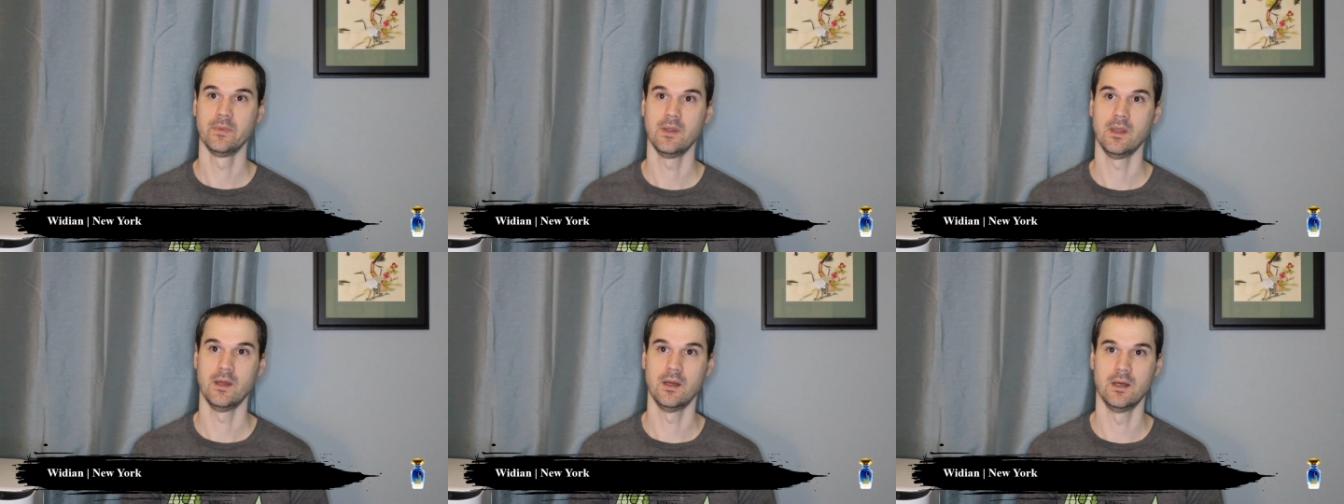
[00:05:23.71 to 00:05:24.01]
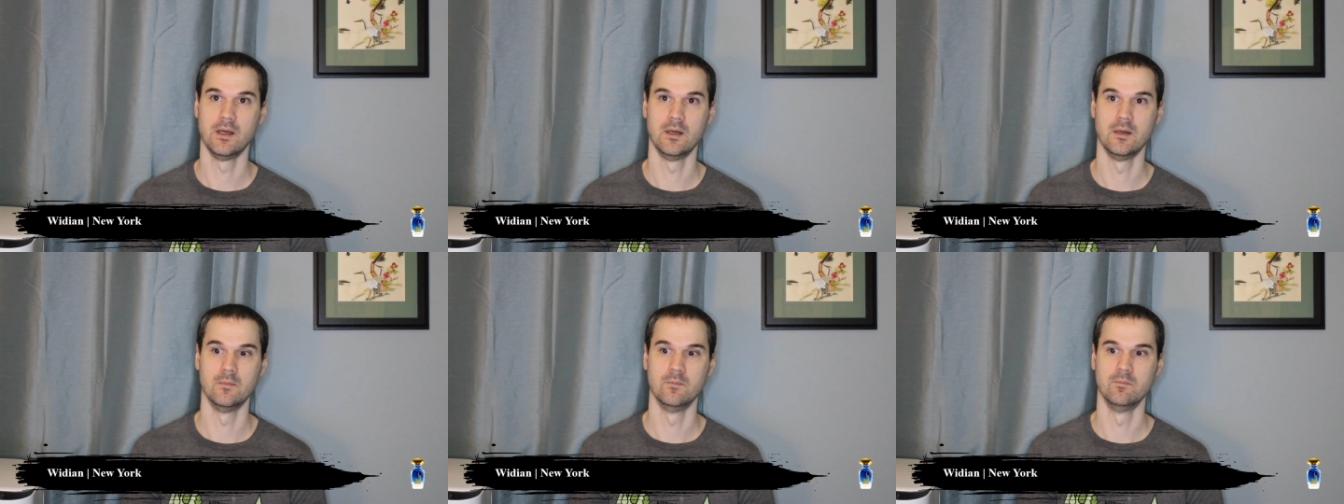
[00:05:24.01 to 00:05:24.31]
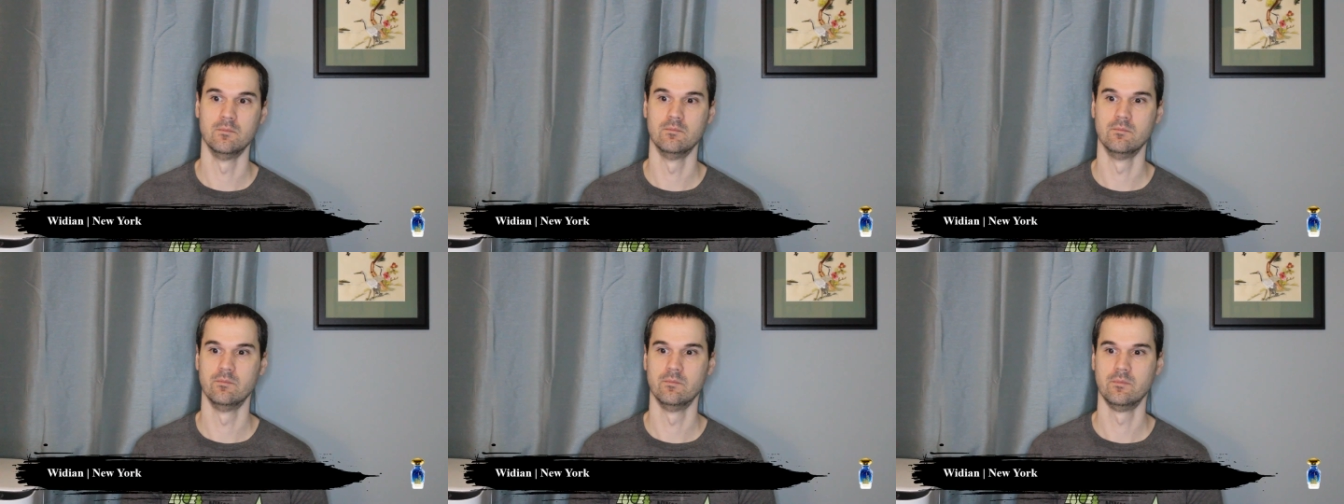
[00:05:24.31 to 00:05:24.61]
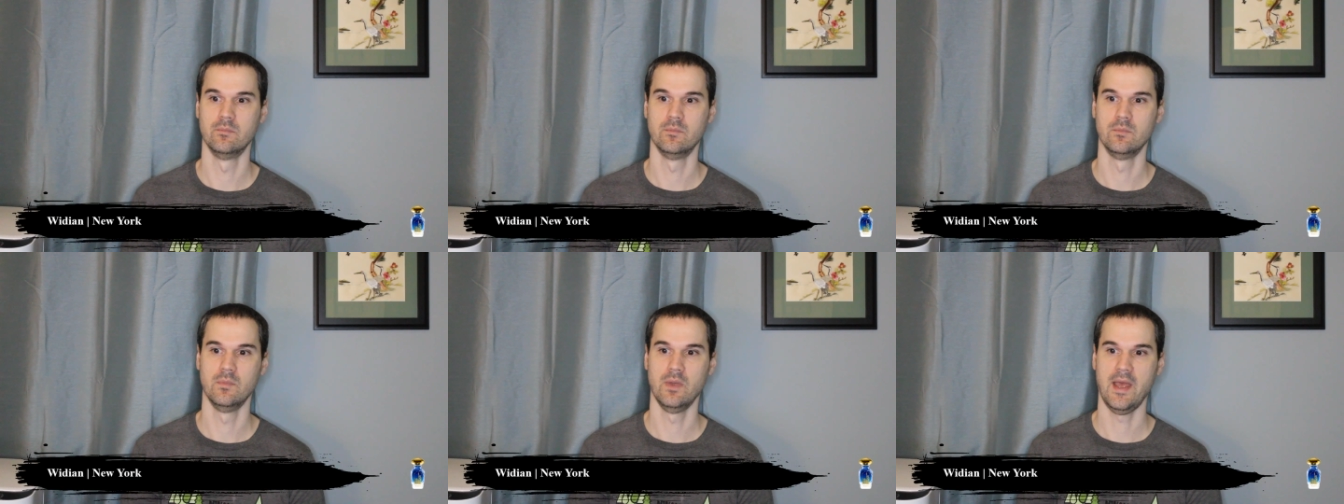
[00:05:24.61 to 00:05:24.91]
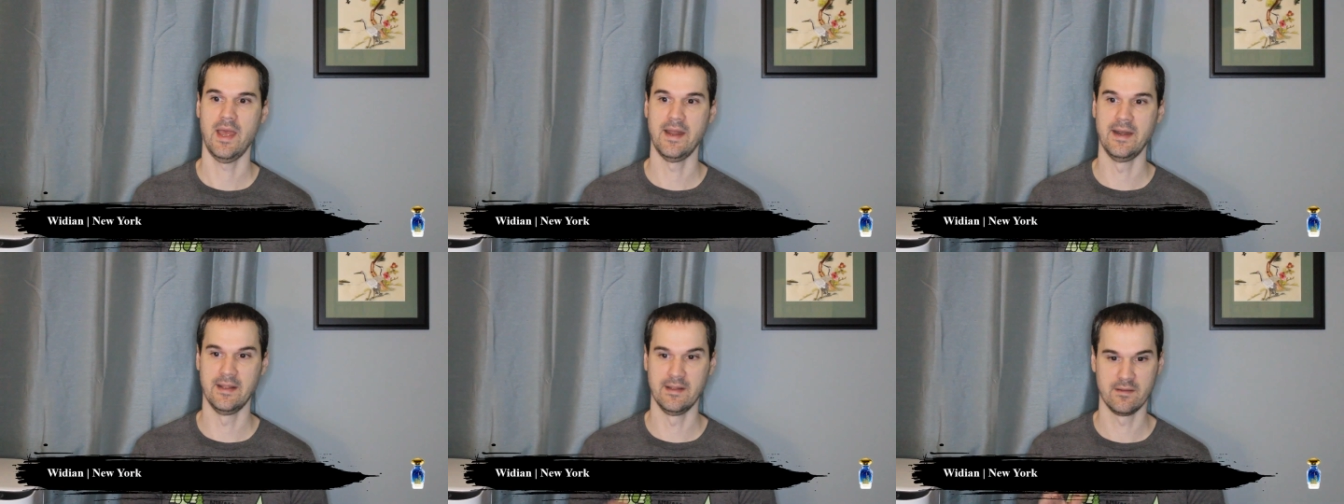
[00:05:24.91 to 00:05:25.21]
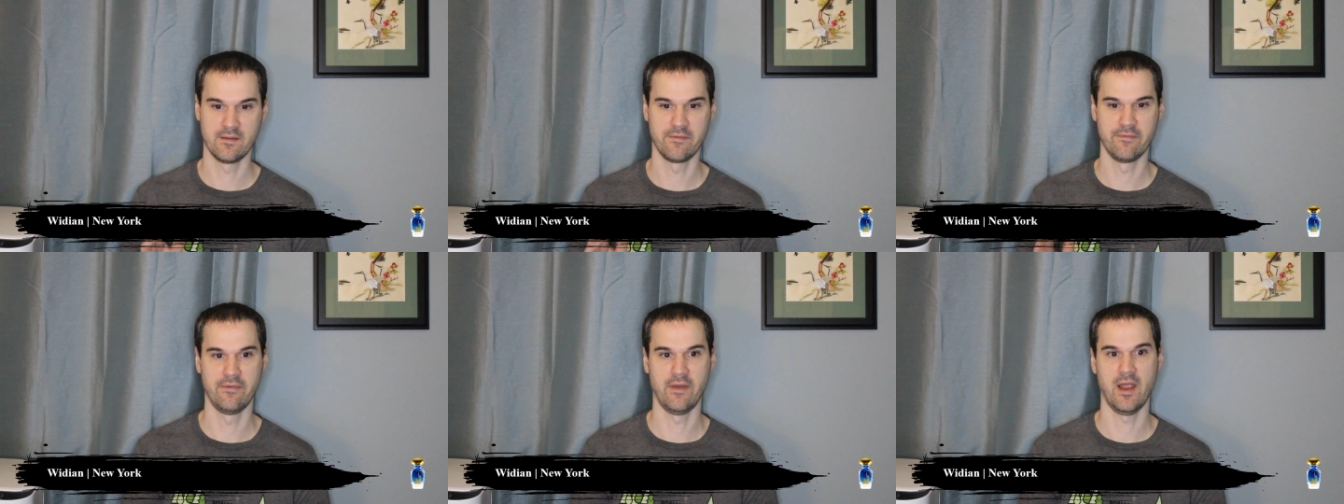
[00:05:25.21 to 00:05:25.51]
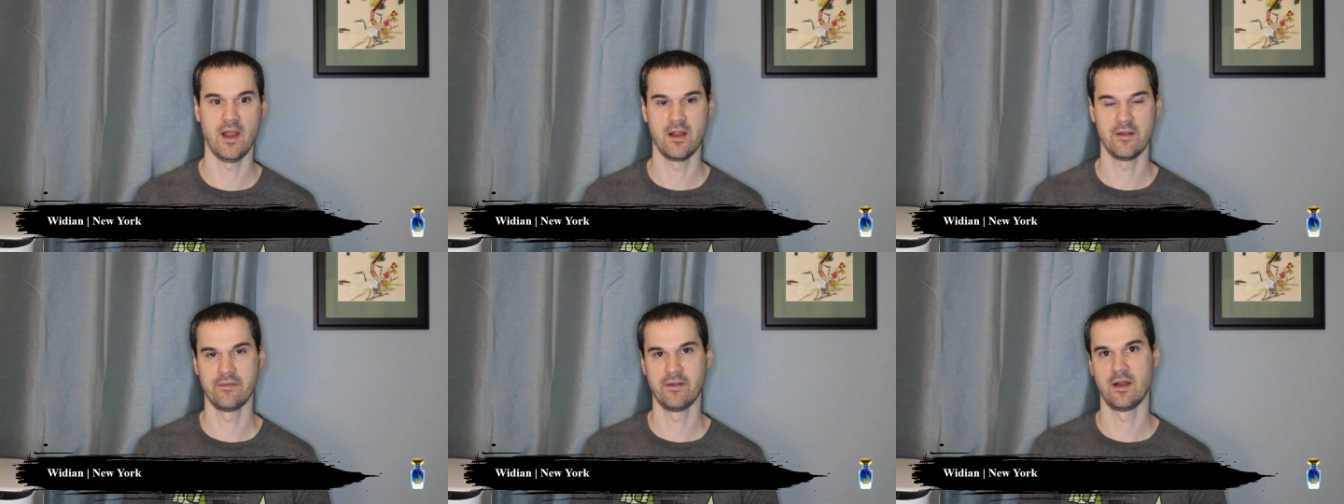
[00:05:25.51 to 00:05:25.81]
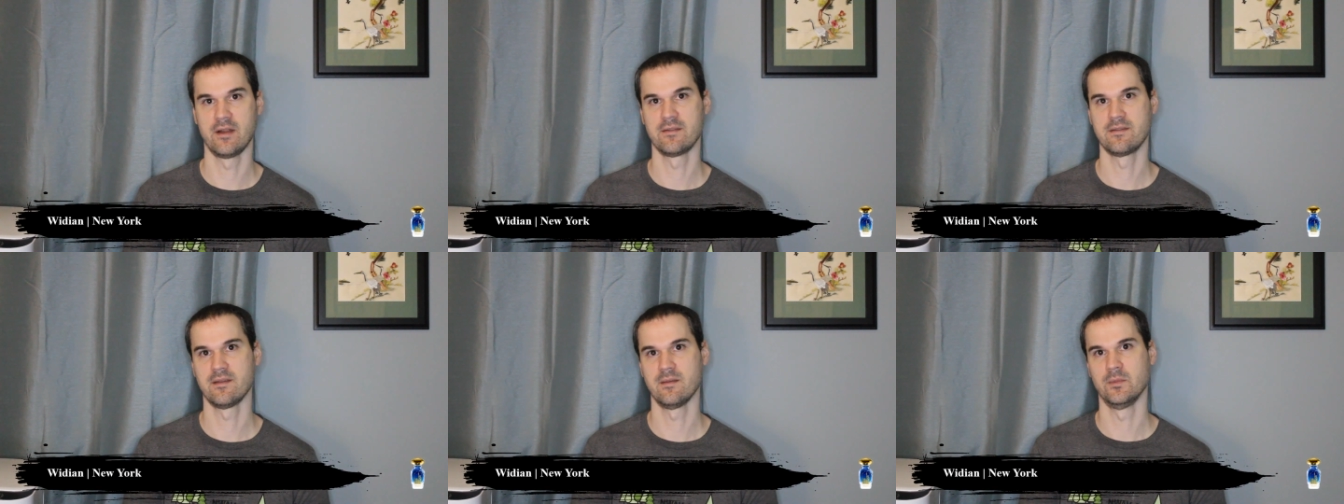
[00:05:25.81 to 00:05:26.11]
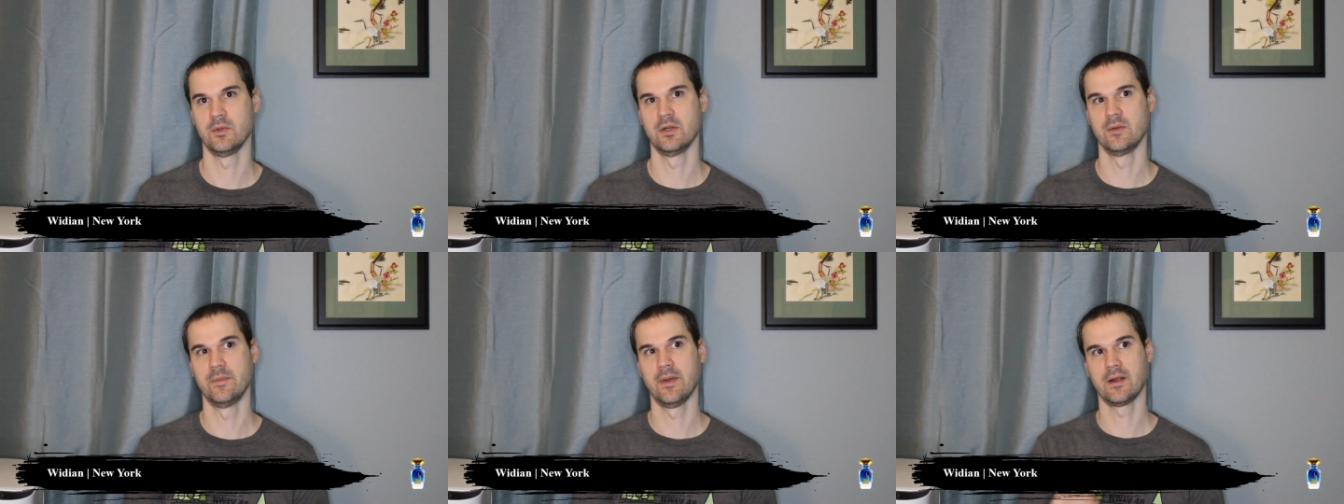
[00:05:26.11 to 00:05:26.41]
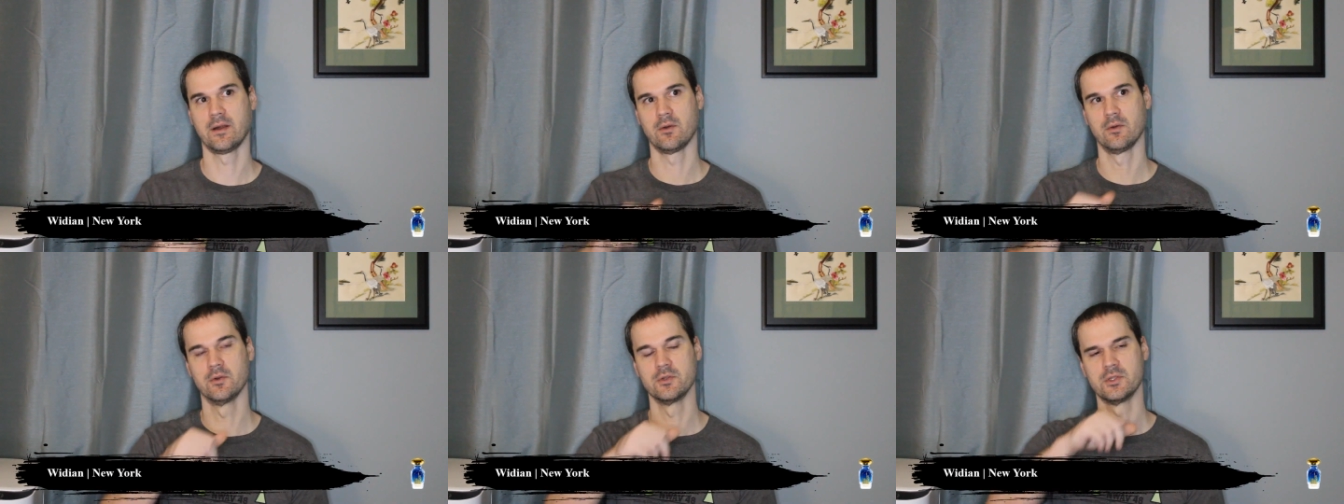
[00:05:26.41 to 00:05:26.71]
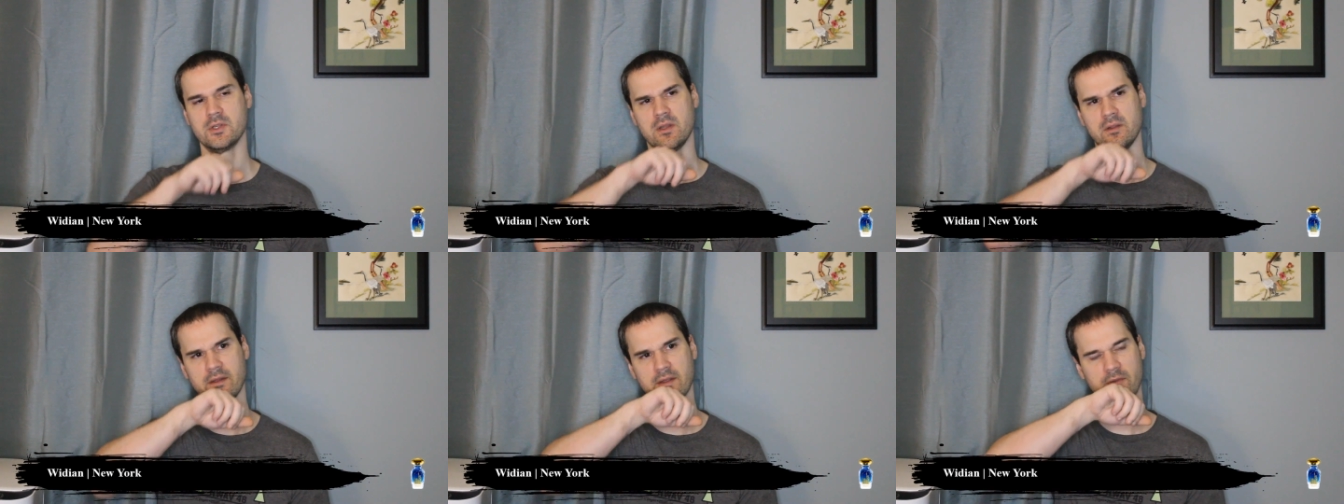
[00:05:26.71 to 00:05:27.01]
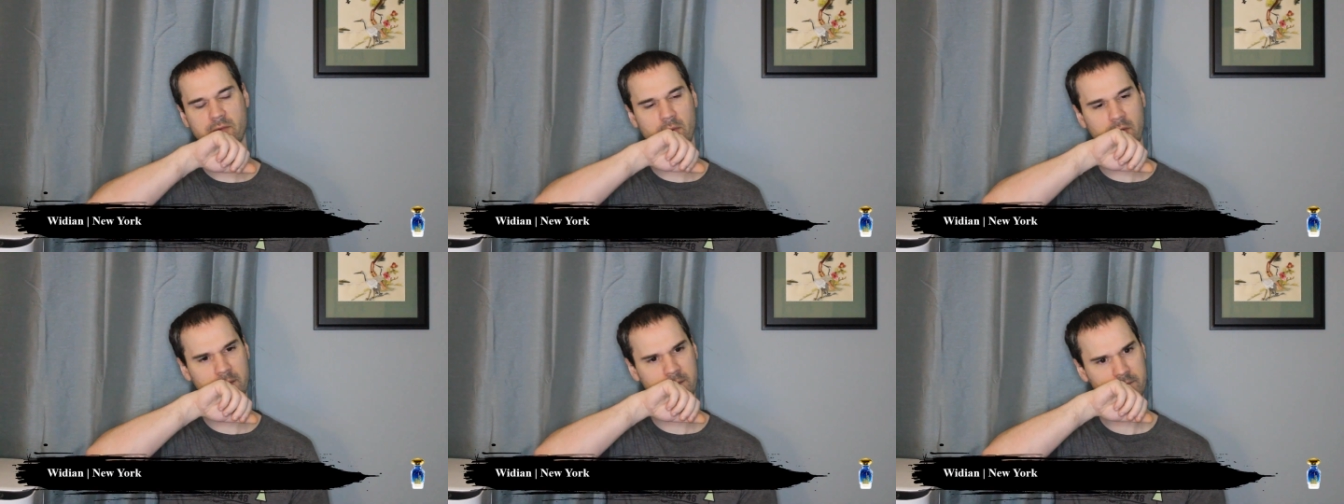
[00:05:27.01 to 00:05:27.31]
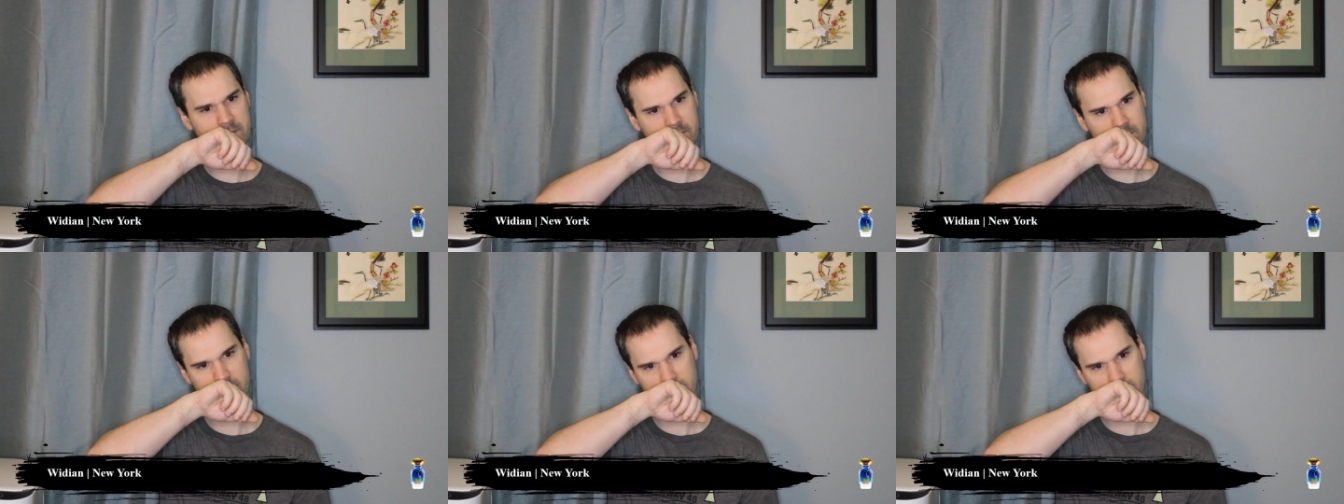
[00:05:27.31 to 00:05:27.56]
and it's very, very similar to Baccarat Rouge. This one,